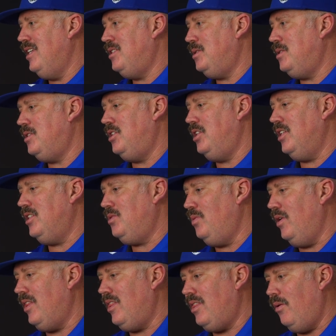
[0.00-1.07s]
It's just
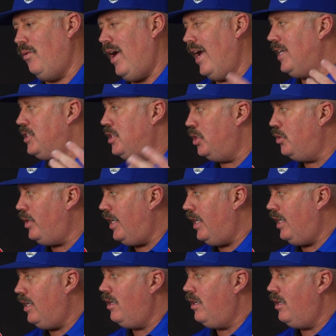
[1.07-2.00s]
with the right tuning,